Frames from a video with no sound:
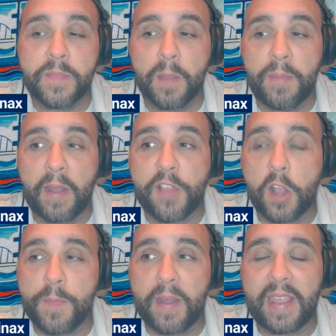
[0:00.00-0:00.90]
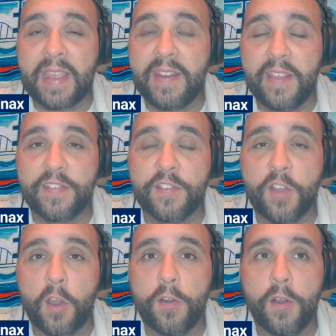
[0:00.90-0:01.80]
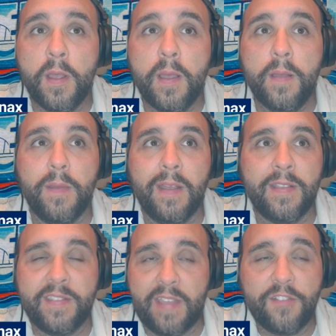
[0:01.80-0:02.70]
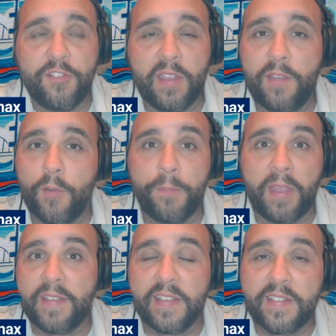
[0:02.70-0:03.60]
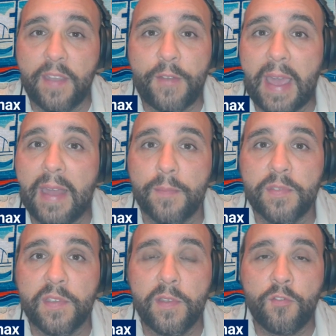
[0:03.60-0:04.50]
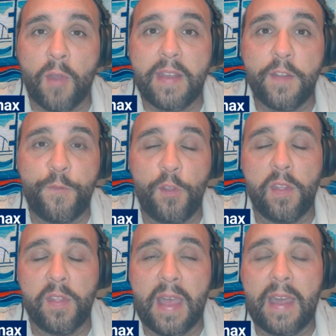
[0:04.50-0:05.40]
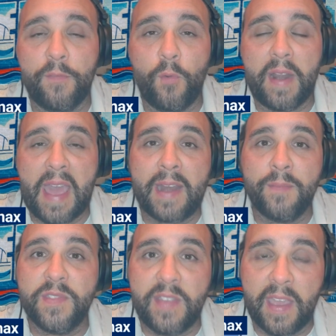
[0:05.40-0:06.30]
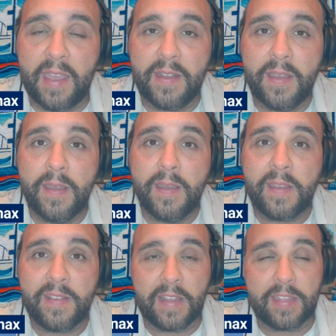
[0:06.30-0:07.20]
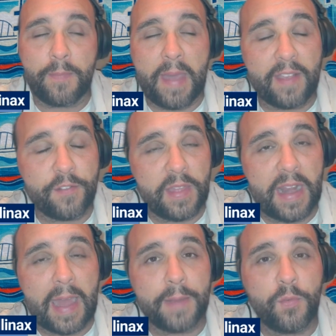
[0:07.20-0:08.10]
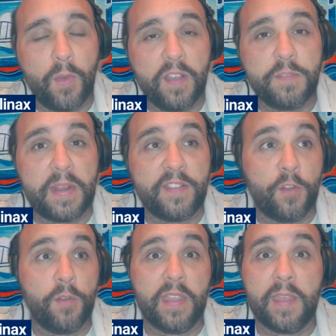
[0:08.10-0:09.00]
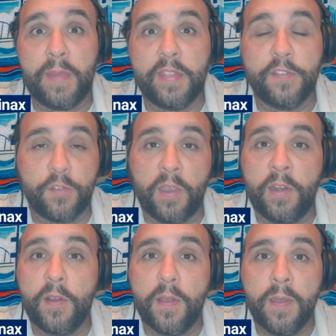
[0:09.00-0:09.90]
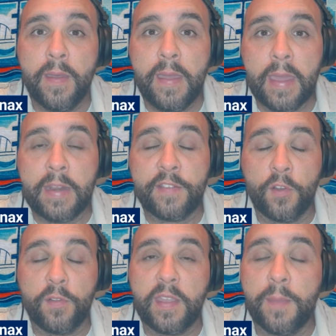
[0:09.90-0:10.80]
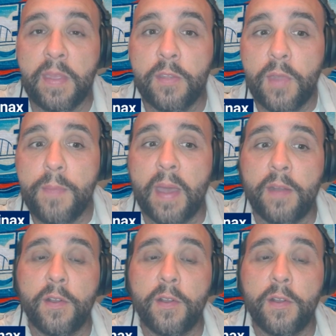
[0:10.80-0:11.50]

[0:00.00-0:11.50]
But I've talked about Edey as the starter, essentially replacing Steven Adams, trying to fill a lot of what Adams did. He's not the passer that Adams was, but he certainly can be the screener, and he certainly can be the rebounder.